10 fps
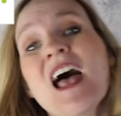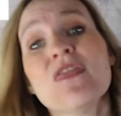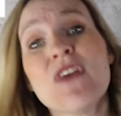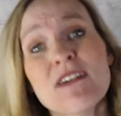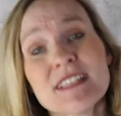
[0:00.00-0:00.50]

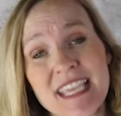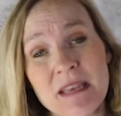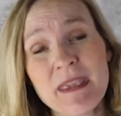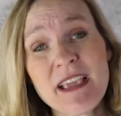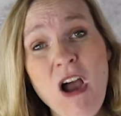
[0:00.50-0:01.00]
Those can
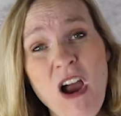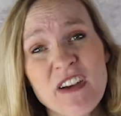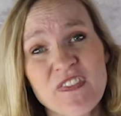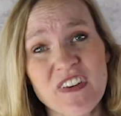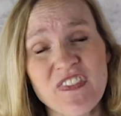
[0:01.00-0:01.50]
be hard
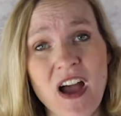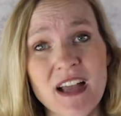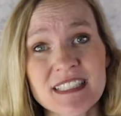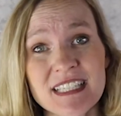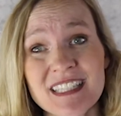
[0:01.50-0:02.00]
for
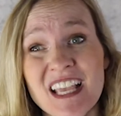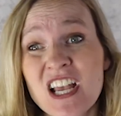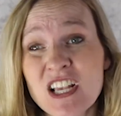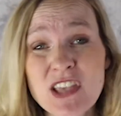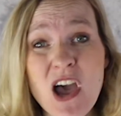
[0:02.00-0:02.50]
foxes.
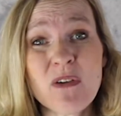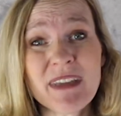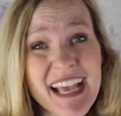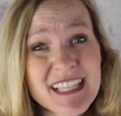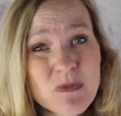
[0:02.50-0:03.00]
So
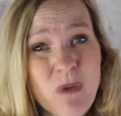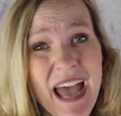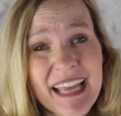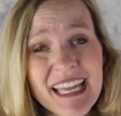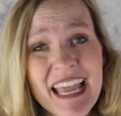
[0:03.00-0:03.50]
guess what?